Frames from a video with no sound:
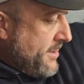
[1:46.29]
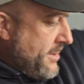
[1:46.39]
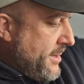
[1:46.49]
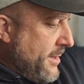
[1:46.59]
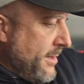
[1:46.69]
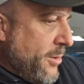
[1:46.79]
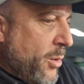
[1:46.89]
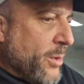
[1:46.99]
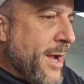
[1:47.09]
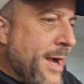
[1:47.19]

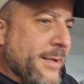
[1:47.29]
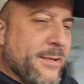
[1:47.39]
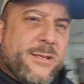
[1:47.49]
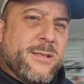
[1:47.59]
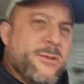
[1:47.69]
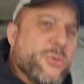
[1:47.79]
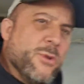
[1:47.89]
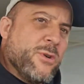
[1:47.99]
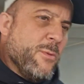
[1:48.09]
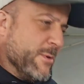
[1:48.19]
Ornatus, Julia
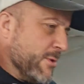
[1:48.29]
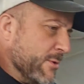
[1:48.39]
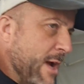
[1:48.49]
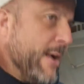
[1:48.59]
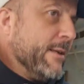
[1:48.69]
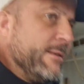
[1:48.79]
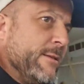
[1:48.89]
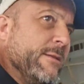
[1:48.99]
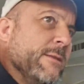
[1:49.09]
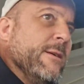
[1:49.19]
Pumas ornatus.